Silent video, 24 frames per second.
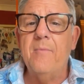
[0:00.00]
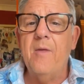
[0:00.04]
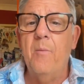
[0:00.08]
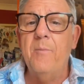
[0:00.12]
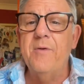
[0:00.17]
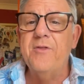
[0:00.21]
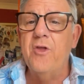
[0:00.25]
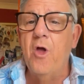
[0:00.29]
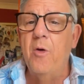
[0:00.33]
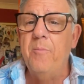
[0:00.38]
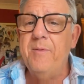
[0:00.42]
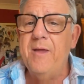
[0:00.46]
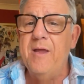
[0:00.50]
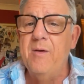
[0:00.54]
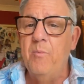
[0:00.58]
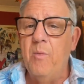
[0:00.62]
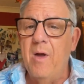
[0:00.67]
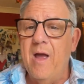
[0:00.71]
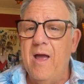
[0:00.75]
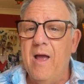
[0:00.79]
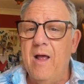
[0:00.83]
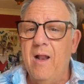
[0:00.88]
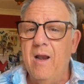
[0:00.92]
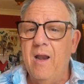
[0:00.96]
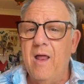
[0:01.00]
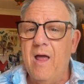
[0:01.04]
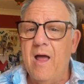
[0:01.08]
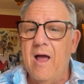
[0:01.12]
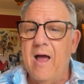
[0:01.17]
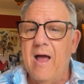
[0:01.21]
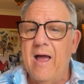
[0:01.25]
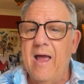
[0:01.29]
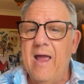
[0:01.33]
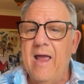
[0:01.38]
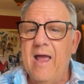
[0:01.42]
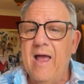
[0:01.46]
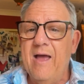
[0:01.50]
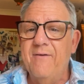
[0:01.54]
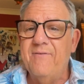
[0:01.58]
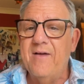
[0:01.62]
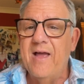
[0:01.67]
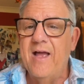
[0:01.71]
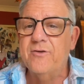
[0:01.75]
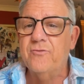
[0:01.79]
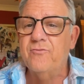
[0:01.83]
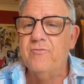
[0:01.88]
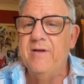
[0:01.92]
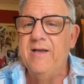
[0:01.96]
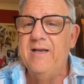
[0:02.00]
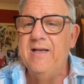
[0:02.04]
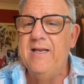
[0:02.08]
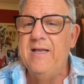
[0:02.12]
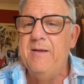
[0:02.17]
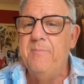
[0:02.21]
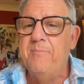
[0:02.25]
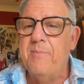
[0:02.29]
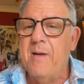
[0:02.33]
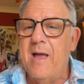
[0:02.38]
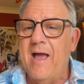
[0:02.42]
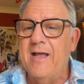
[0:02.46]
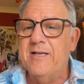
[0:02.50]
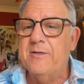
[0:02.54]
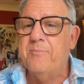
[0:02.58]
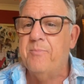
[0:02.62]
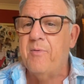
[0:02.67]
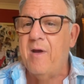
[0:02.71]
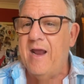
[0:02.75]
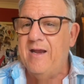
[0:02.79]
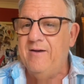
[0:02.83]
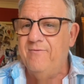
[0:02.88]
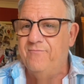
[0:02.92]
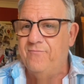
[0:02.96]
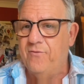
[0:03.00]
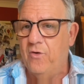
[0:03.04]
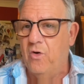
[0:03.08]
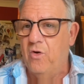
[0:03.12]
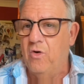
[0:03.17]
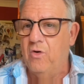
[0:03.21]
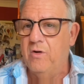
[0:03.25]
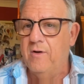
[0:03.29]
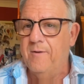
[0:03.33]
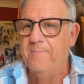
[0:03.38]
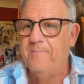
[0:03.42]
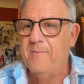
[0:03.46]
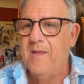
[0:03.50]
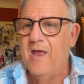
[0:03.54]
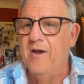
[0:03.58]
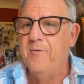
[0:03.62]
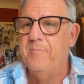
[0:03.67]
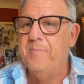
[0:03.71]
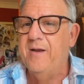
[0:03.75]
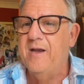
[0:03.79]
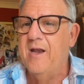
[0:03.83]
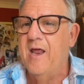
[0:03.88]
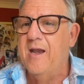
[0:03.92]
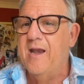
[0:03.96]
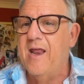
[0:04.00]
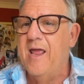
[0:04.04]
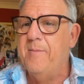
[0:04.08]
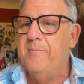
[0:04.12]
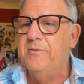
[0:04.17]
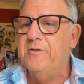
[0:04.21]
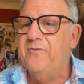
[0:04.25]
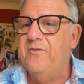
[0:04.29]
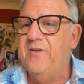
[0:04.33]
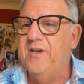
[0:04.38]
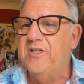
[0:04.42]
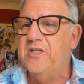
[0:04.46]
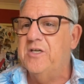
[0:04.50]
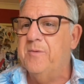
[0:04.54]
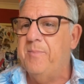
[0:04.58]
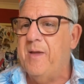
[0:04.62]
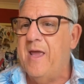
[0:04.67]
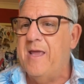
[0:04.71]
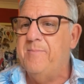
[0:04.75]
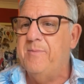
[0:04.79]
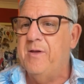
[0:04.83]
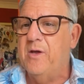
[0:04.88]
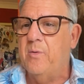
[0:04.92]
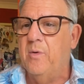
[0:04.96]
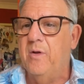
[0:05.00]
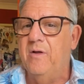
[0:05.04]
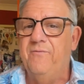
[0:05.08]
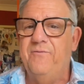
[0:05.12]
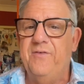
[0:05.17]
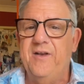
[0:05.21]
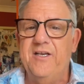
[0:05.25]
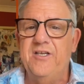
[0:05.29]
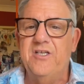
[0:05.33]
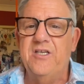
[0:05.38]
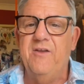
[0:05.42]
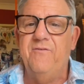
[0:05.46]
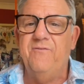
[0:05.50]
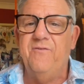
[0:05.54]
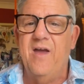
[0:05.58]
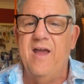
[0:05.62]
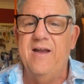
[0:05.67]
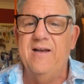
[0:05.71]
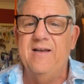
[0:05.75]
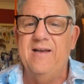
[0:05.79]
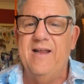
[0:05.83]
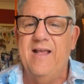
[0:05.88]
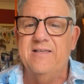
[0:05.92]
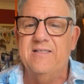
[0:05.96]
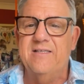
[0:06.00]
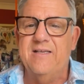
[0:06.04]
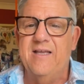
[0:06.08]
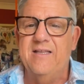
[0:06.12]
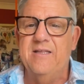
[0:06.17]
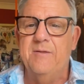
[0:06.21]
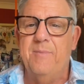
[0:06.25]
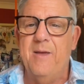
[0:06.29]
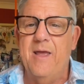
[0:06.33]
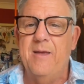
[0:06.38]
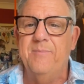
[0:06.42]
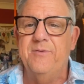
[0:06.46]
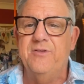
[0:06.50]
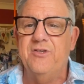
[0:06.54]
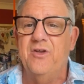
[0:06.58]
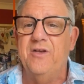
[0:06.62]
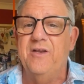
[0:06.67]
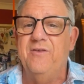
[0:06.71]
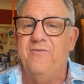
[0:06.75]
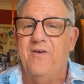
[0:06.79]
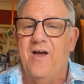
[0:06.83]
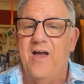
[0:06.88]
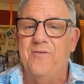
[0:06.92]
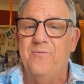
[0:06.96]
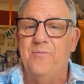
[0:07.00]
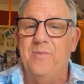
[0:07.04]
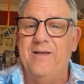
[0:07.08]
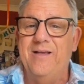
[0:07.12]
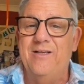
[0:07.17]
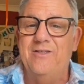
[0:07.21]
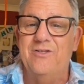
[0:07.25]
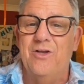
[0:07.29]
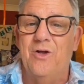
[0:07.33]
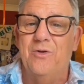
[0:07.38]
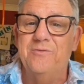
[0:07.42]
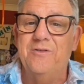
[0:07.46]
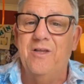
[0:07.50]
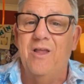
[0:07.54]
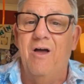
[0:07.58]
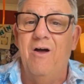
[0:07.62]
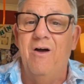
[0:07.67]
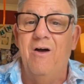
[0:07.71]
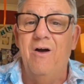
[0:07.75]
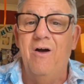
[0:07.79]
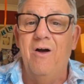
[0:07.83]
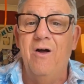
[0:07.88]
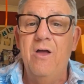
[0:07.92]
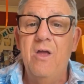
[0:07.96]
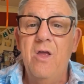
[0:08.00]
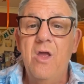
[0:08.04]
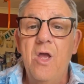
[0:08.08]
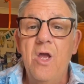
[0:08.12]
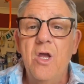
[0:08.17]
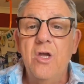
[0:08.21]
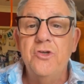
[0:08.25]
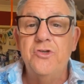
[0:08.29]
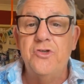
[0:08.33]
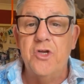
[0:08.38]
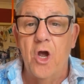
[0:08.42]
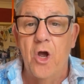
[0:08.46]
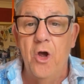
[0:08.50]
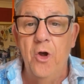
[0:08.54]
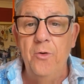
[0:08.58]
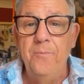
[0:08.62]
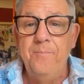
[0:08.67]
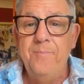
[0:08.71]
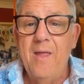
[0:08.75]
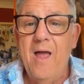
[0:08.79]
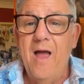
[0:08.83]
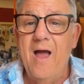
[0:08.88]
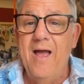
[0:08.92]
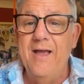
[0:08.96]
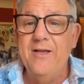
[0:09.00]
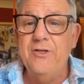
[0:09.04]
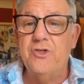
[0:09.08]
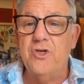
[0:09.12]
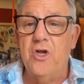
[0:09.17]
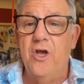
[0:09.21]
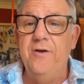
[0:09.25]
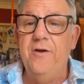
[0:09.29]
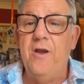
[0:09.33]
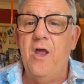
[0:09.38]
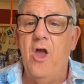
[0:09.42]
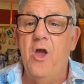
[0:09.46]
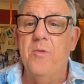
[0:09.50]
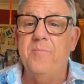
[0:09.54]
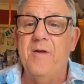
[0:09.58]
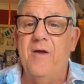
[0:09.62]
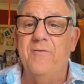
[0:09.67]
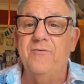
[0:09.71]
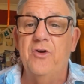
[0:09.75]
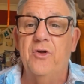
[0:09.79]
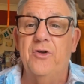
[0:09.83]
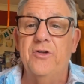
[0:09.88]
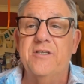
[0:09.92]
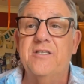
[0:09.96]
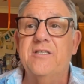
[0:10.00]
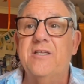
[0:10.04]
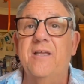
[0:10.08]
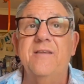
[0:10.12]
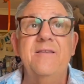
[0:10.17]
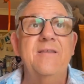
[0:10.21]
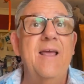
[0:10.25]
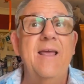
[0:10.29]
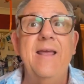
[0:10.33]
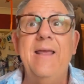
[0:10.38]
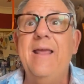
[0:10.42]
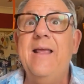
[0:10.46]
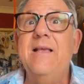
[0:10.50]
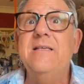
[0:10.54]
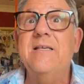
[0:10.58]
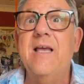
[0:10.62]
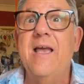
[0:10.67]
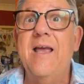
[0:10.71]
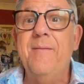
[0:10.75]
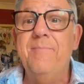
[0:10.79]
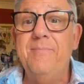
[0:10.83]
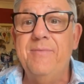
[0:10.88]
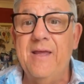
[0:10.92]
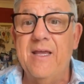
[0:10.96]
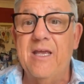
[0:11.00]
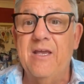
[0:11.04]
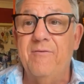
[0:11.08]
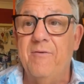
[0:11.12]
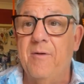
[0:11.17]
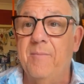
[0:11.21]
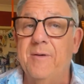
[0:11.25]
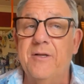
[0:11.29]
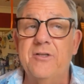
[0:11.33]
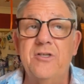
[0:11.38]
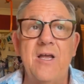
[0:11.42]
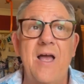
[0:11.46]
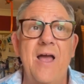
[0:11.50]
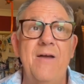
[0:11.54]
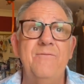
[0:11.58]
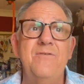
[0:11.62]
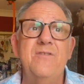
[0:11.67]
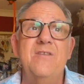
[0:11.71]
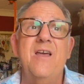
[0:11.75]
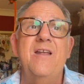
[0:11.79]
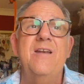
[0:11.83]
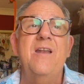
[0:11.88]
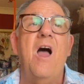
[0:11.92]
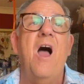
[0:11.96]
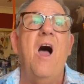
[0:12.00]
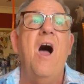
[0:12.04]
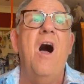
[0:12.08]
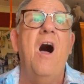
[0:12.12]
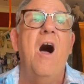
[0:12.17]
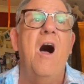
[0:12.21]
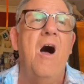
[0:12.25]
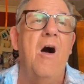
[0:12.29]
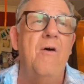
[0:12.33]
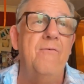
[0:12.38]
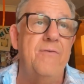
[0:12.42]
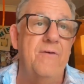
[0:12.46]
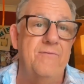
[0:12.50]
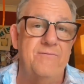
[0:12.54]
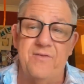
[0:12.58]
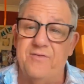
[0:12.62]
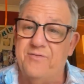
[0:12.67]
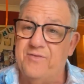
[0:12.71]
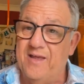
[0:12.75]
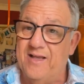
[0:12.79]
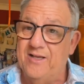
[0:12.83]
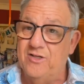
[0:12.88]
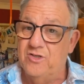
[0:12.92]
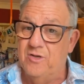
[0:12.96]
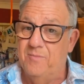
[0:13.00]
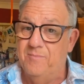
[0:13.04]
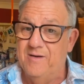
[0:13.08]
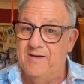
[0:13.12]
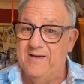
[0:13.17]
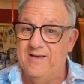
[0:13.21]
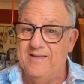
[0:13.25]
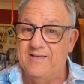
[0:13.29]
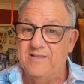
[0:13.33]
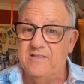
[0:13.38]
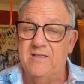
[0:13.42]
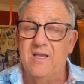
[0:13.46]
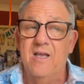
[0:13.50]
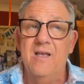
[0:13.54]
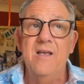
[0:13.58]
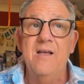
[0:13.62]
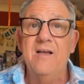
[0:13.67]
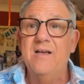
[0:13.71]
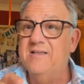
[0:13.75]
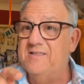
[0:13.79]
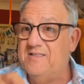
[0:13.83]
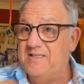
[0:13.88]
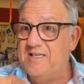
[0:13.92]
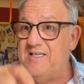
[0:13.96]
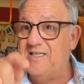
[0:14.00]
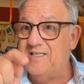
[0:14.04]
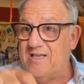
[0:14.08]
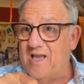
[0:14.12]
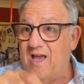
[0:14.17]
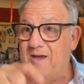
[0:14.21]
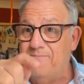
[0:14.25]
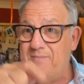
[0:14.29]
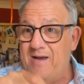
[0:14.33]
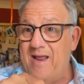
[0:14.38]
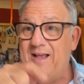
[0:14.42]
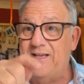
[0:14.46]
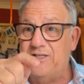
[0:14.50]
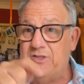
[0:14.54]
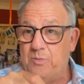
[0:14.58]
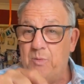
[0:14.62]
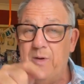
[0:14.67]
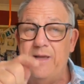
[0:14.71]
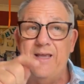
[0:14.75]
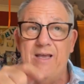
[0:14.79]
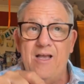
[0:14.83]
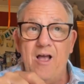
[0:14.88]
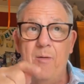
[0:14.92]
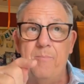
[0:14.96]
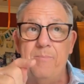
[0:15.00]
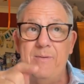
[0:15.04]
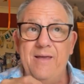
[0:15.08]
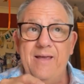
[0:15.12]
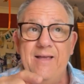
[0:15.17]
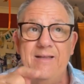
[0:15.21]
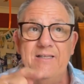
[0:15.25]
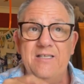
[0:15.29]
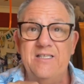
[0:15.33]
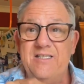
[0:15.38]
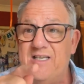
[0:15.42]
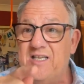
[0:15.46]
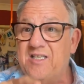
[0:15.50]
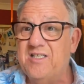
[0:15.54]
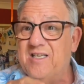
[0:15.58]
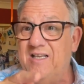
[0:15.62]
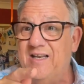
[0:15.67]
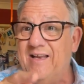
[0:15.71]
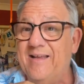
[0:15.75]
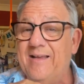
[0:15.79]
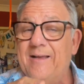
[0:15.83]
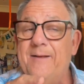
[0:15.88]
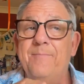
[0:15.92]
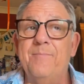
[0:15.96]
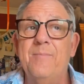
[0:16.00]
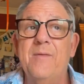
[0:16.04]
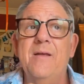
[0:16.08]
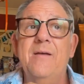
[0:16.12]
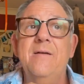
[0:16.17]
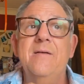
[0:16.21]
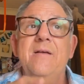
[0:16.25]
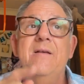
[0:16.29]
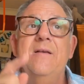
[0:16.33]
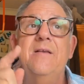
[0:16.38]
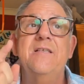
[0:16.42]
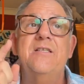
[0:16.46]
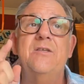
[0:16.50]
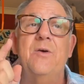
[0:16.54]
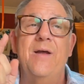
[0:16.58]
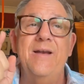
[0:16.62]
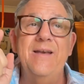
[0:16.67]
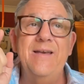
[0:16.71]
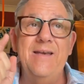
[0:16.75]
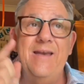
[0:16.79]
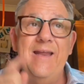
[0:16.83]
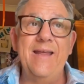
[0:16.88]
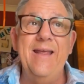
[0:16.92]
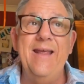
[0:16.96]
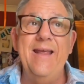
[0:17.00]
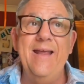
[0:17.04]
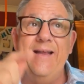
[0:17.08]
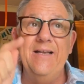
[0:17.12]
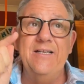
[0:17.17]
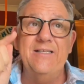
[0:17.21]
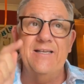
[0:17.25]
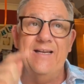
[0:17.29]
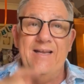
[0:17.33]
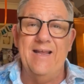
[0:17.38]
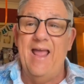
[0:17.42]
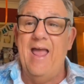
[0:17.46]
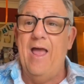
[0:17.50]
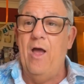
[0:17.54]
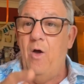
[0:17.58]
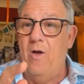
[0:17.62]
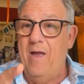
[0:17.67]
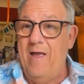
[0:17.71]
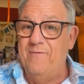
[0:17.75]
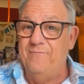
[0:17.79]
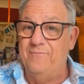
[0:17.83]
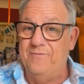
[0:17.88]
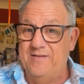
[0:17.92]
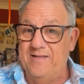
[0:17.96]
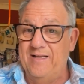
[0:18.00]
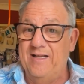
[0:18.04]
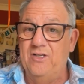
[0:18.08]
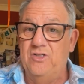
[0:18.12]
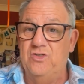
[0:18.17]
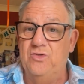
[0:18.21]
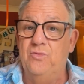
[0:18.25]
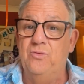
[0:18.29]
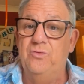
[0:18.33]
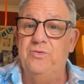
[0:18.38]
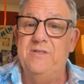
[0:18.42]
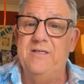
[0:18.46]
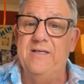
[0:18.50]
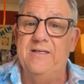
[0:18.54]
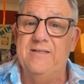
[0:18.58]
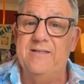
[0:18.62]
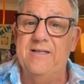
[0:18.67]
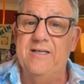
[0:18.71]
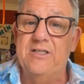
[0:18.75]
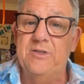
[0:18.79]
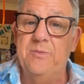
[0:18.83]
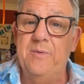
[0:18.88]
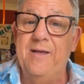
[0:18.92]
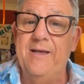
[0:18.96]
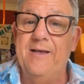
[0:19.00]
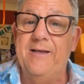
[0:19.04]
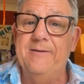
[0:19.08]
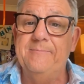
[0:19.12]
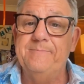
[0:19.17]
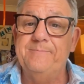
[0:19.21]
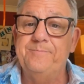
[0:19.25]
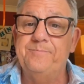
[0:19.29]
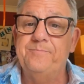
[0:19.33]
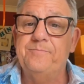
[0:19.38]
With not being well, I have had really bad brain fog and been unable to finish a baby quilt. Finished it finally yesterday. The baby's only 5 weeks old. Aww. Joe, hi John. Hope you're having a good Sunday. Yes, I am. Thank you very much. I haven't done half of the things on my list because this time next week I'll be in Sicily. So I need to get everything sorted this week.